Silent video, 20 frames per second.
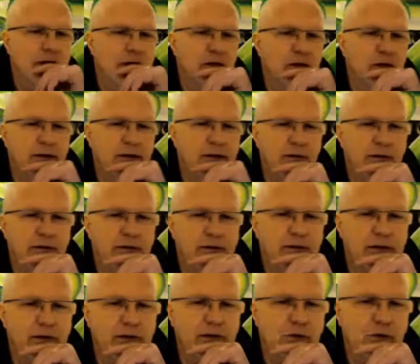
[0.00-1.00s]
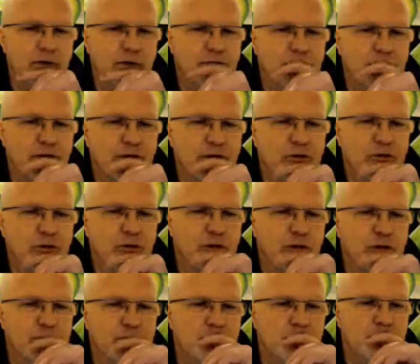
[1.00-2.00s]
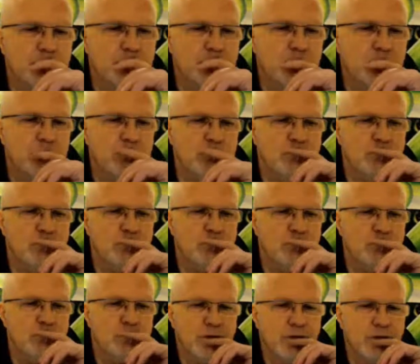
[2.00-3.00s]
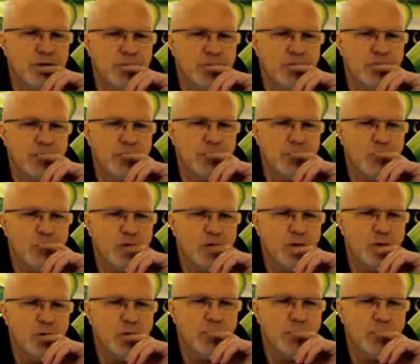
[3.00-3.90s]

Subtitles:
Okay, that question is good because that works with